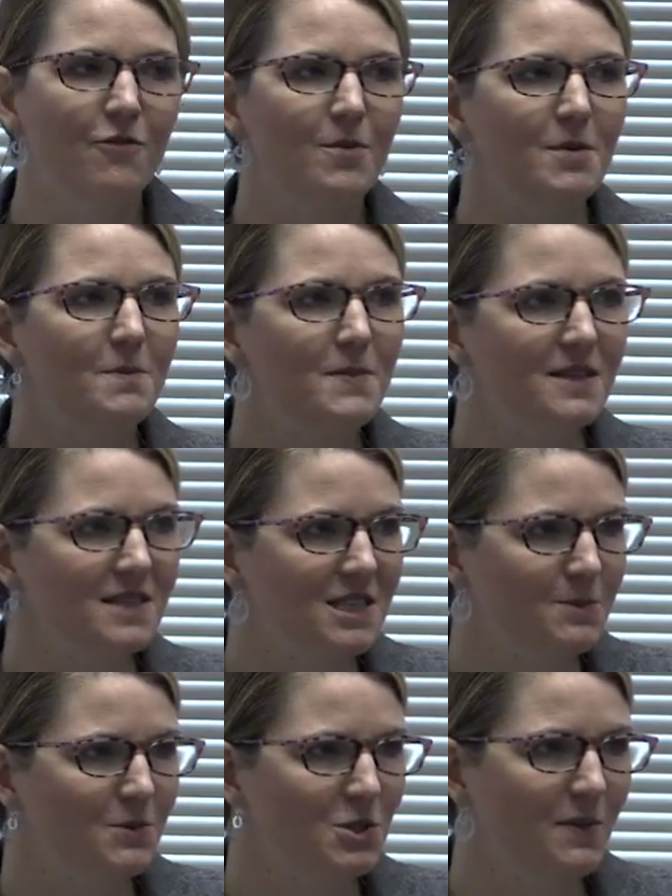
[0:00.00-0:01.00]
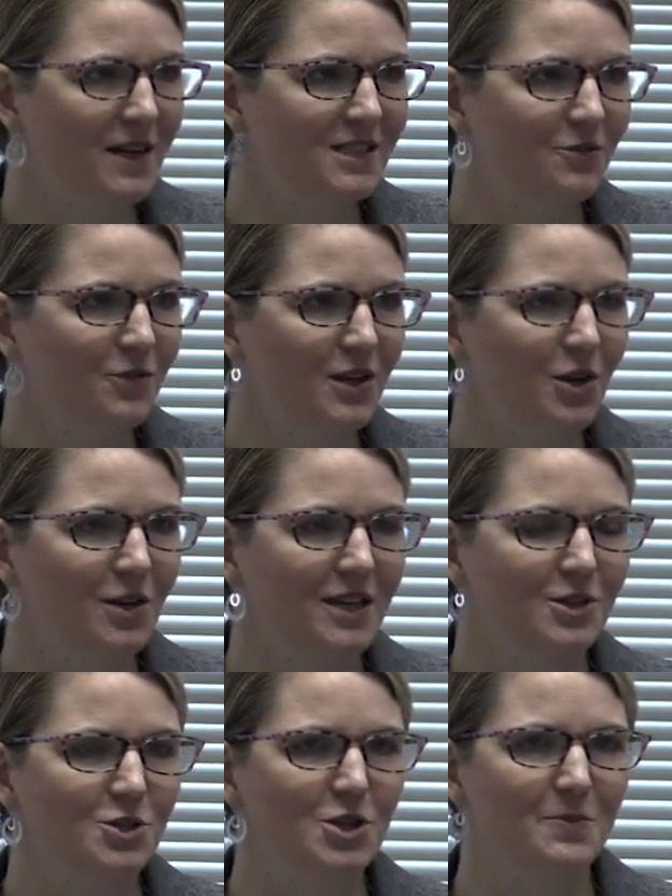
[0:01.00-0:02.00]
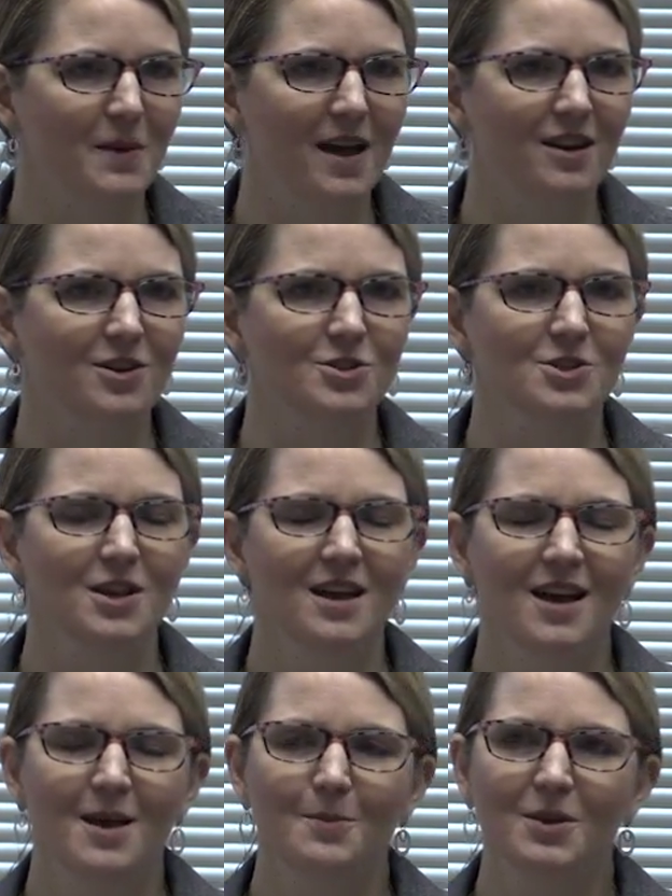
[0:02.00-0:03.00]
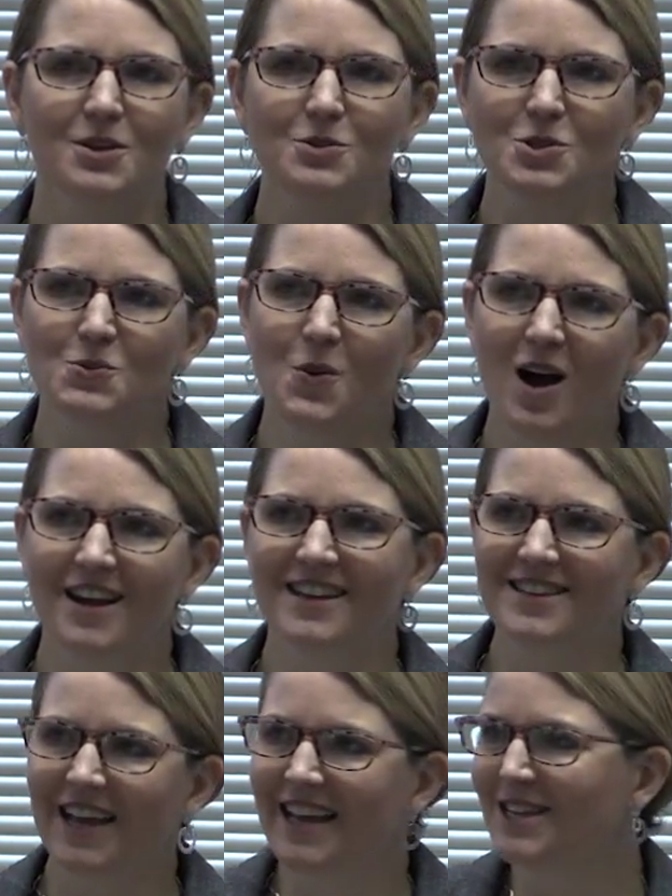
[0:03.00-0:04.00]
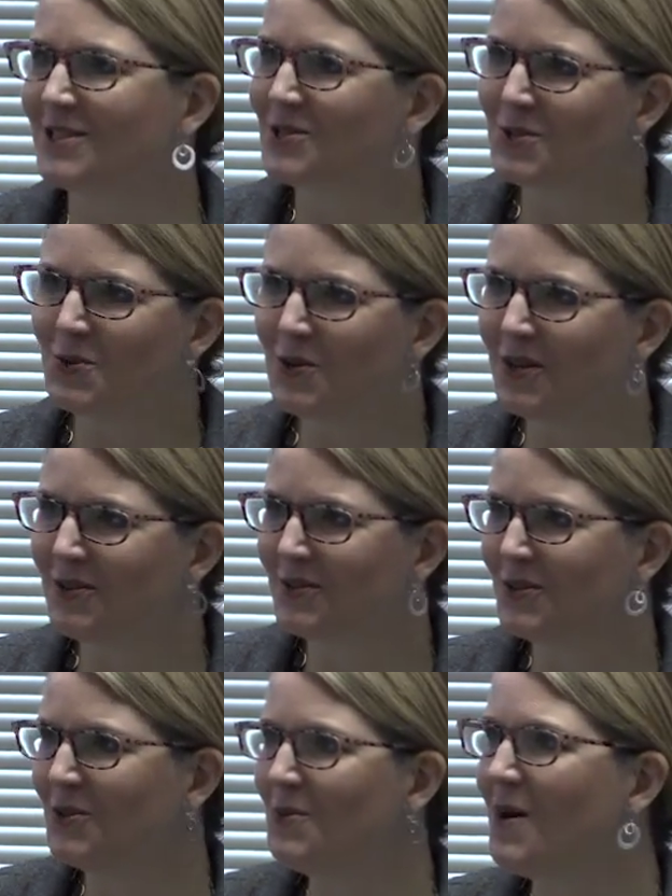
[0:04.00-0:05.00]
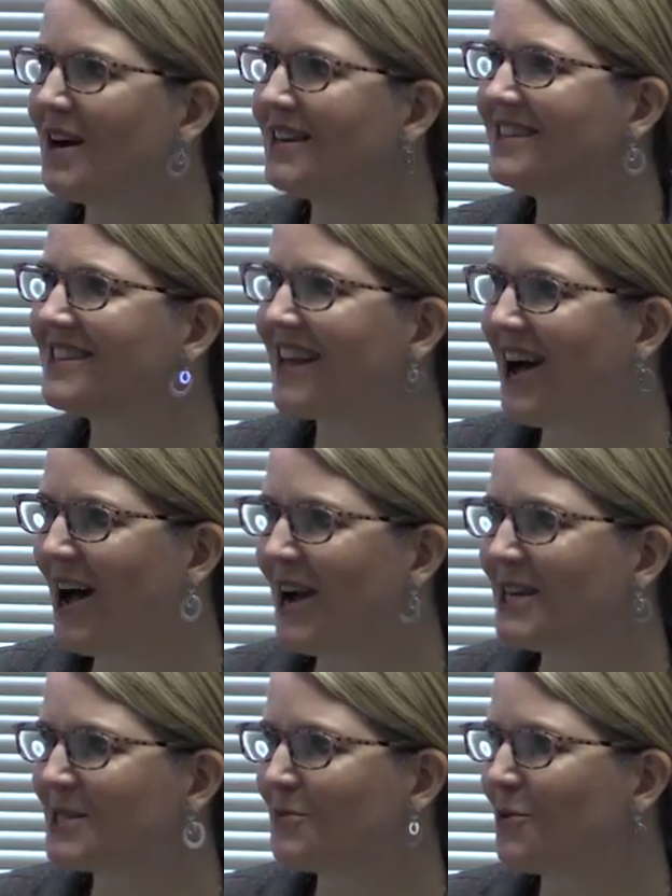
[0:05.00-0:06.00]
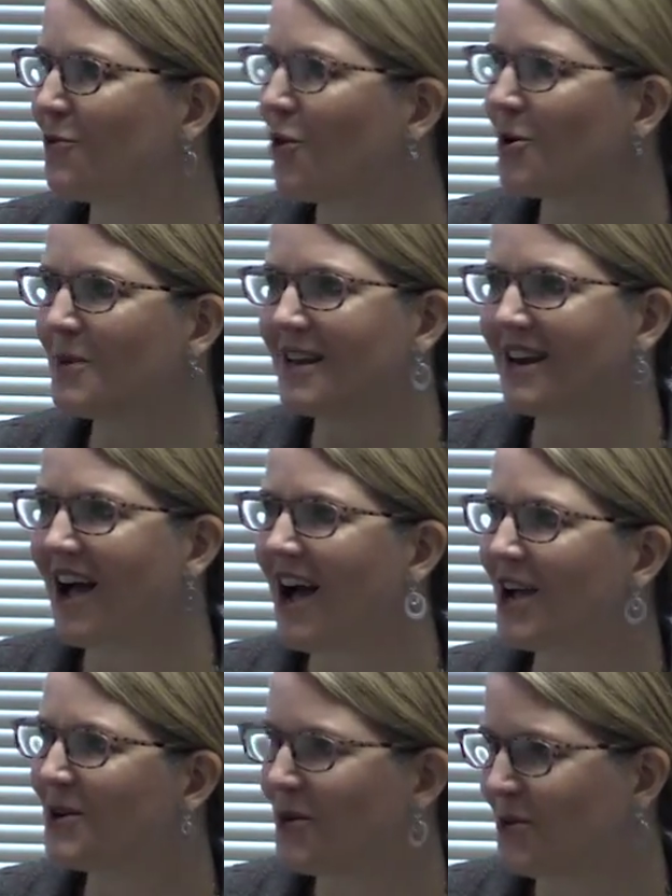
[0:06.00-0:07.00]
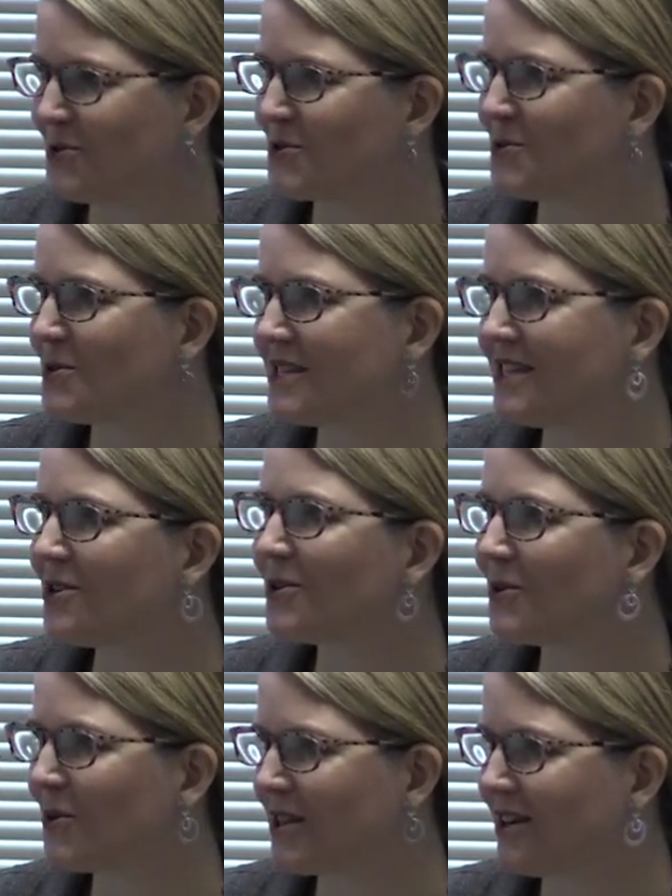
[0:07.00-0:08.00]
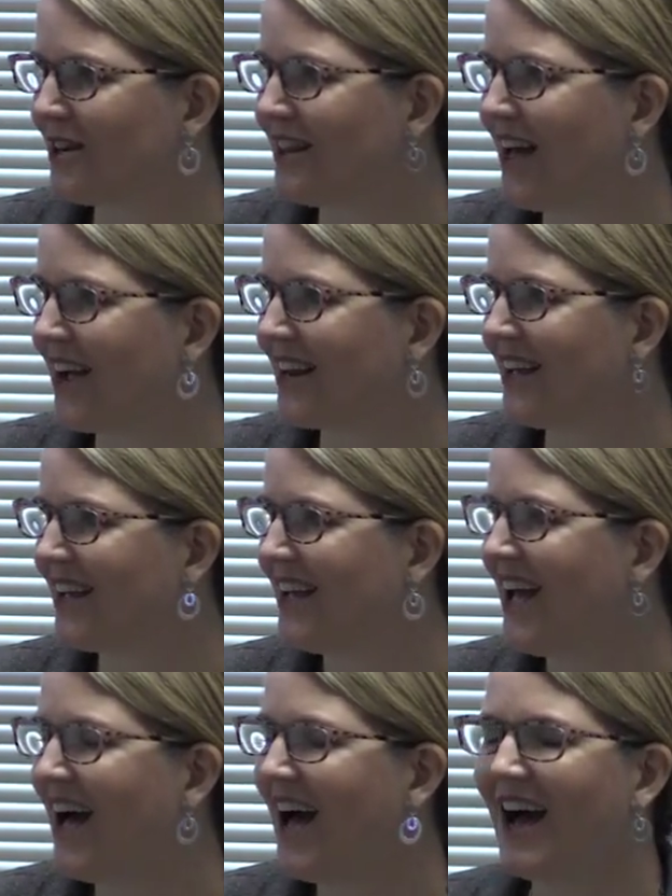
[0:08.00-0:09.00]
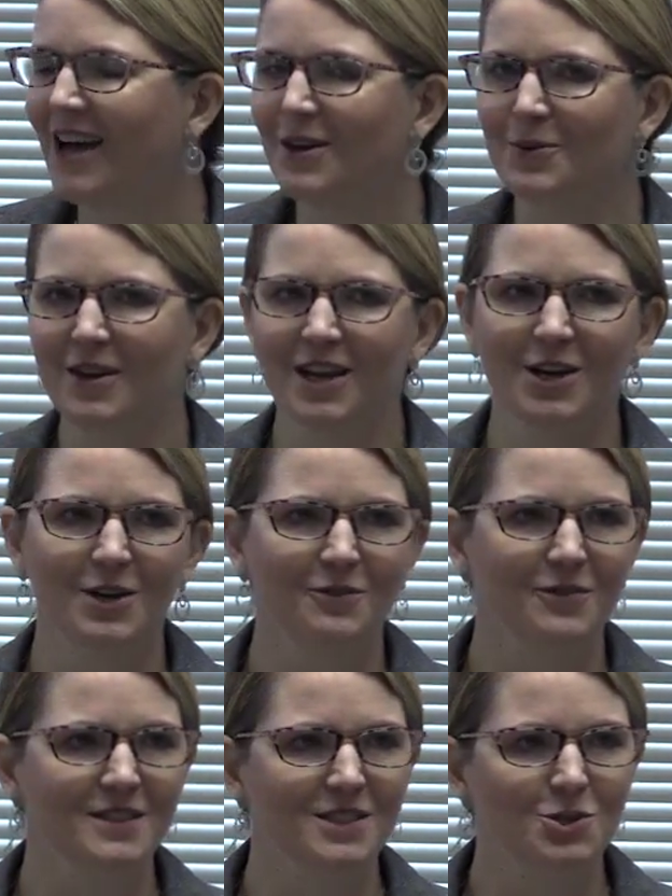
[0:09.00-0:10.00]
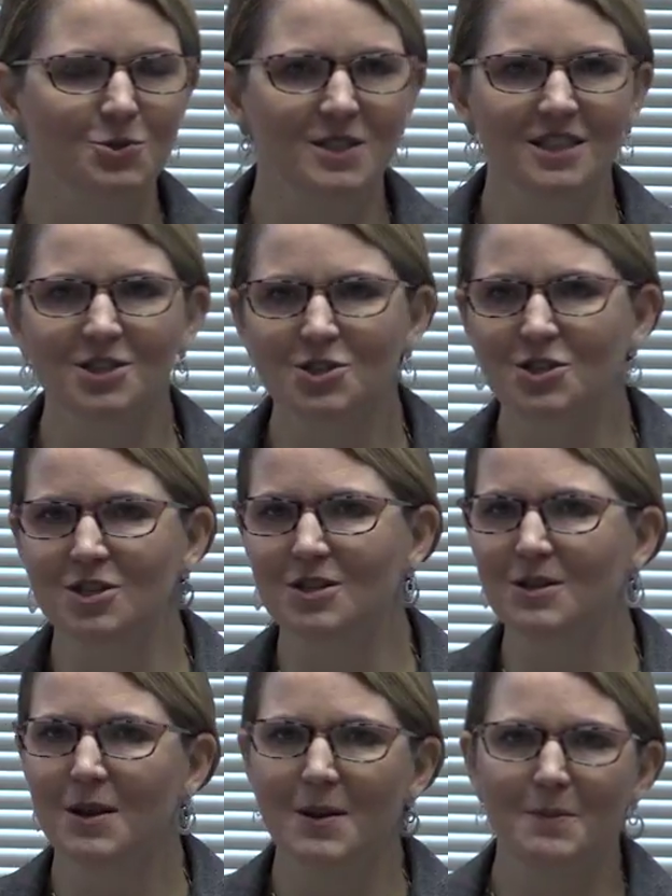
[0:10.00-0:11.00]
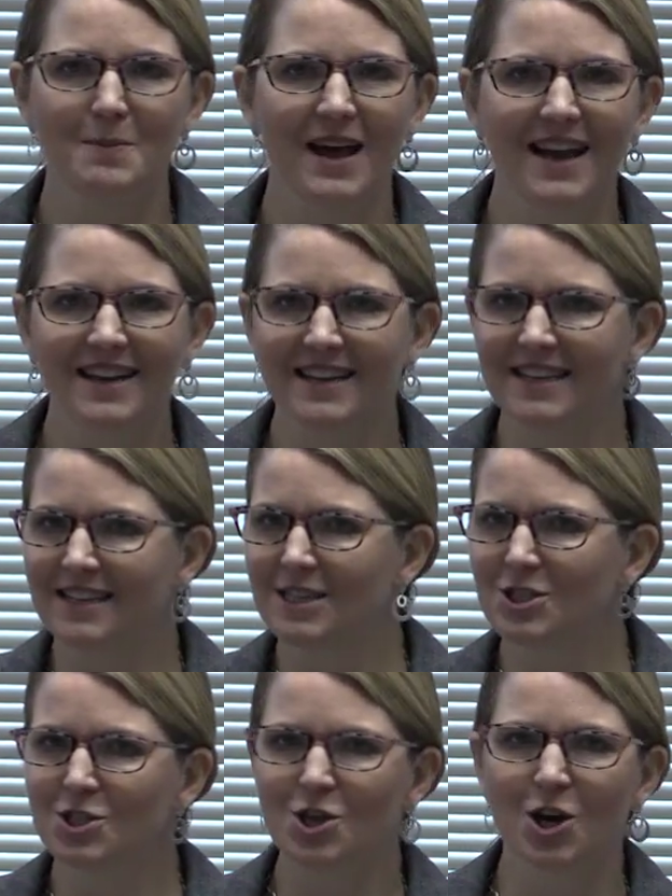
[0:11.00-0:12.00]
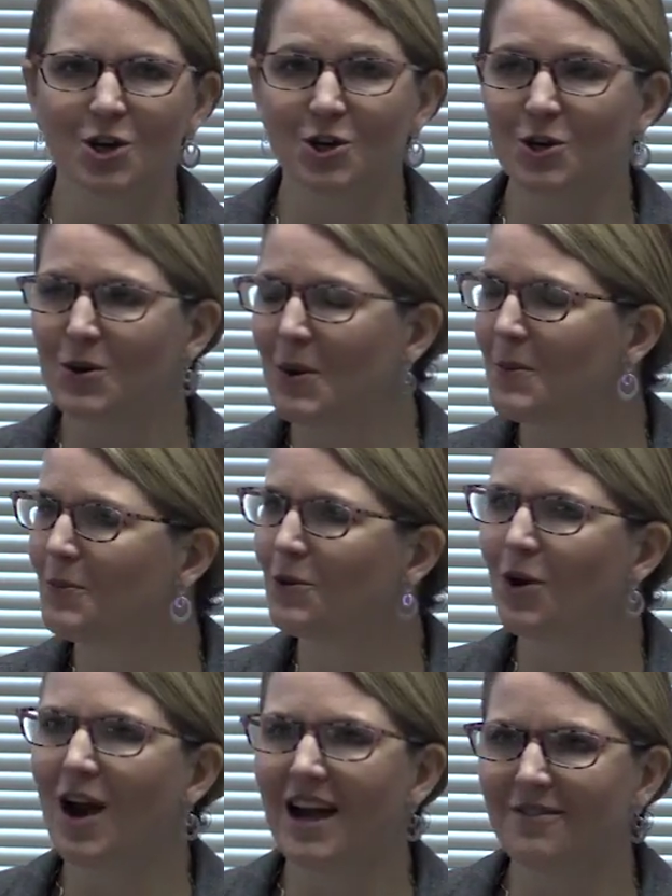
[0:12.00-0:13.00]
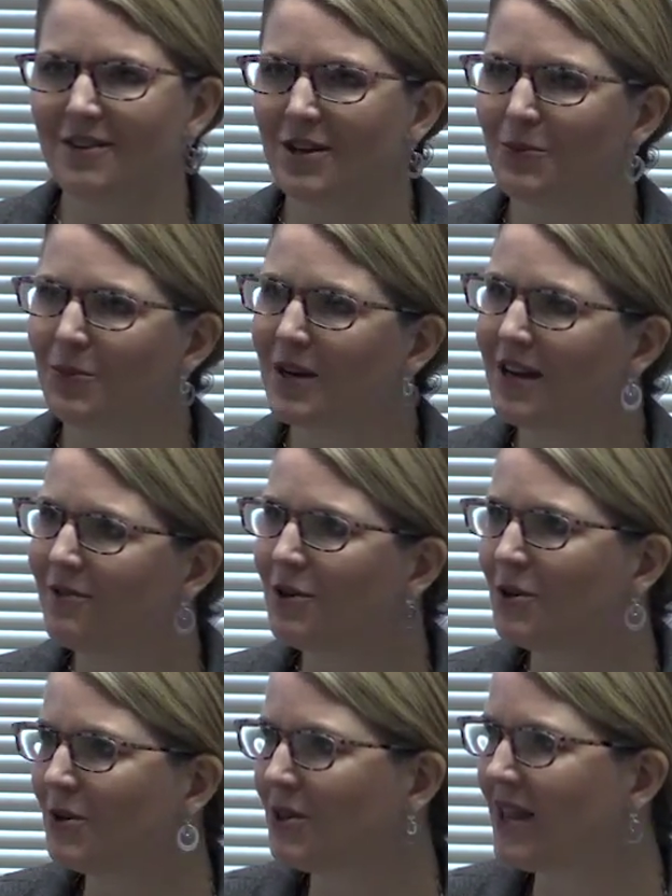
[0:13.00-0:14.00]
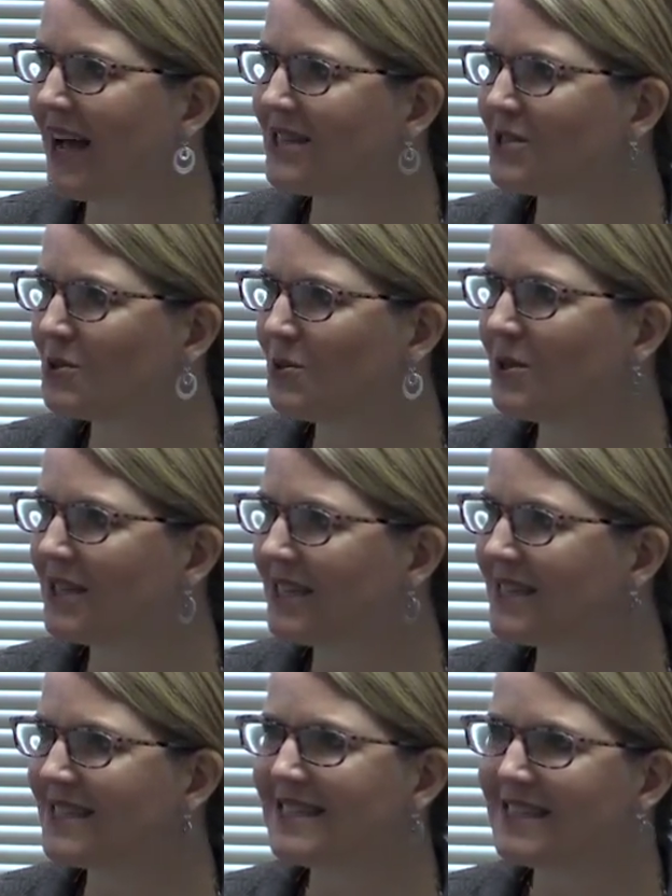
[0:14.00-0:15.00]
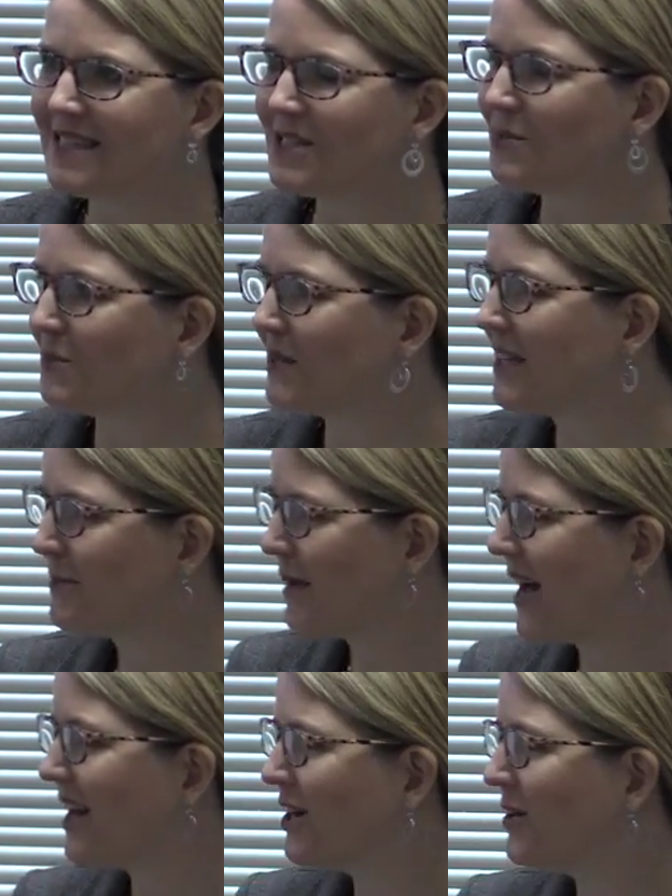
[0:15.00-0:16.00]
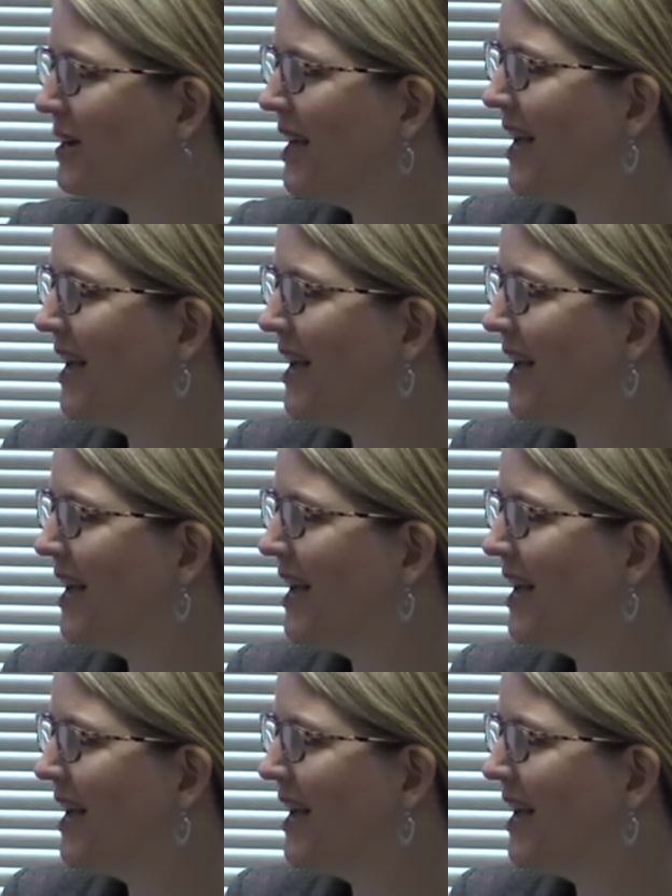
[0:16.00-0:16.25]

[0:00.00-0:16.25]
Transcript: From a business perspective, we know leadership matters. But you just walk into any school, you walk into the highest performing, high growth schools here in North Carolina. I don't care if it's a traditional, magnet, charter, private, whatever that school is, it doesn't really matter.